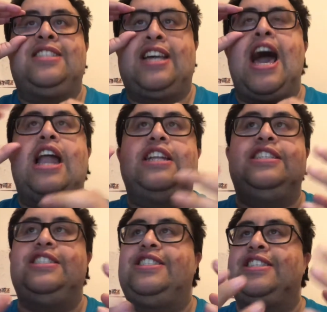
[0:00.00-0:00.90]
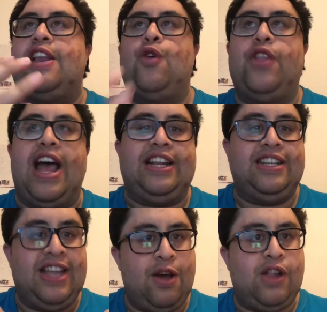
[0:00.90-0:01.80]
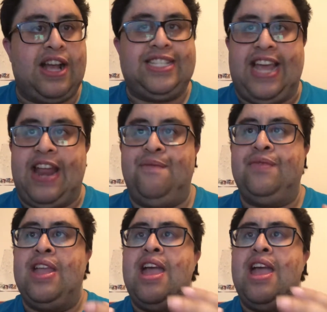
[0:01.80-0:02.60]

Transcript: the colors and all that. Like I said,